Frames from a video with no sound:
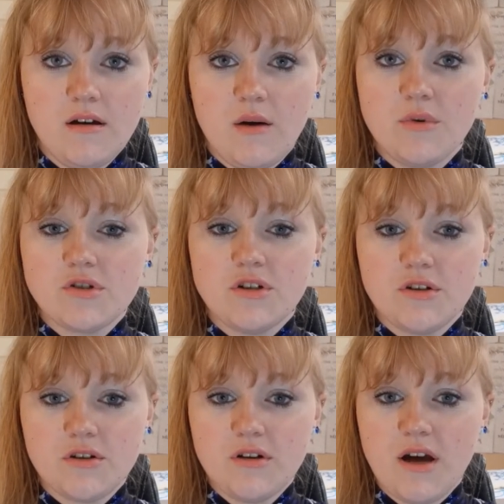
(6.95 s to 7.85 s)
I want to
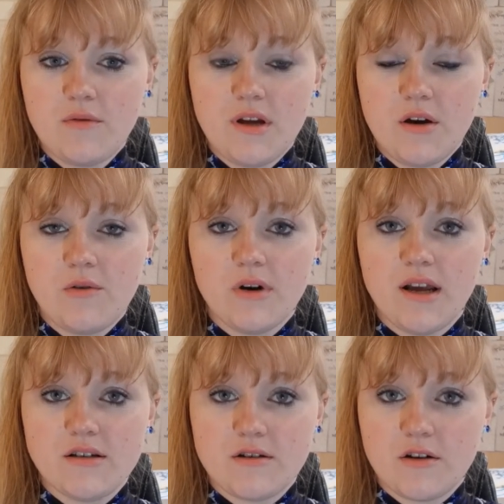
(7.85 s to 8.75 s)
look at how they
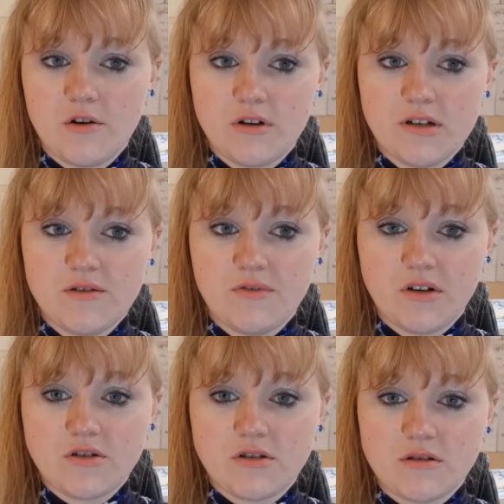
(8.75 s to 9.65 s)
correlate to the cognitive
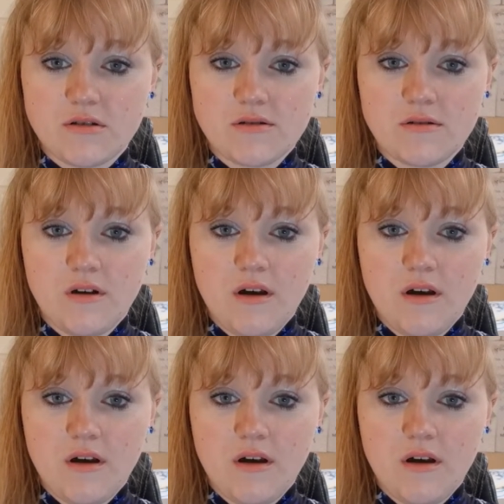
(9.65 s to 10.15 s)
functions.